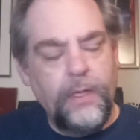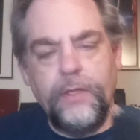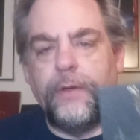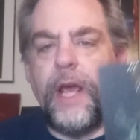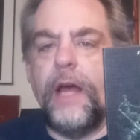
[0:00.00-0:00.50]

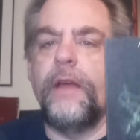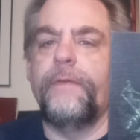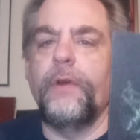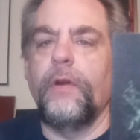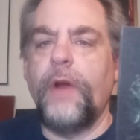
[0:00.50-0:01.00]
So yeah,
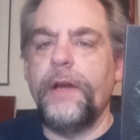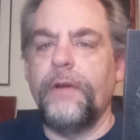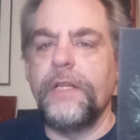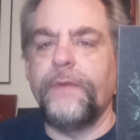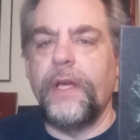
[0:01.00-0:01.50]
if you're a Ride of
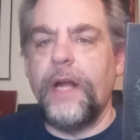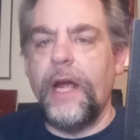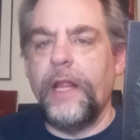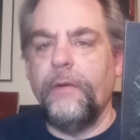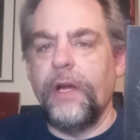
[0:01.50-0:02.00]
Christ fan, I
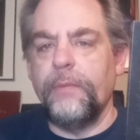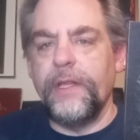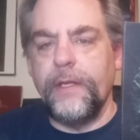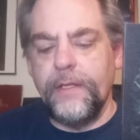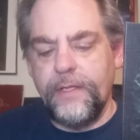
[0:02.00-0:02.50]
highly
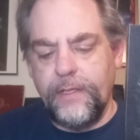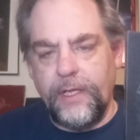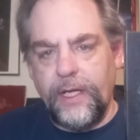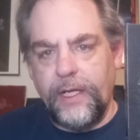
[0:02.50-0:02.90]
recommend this.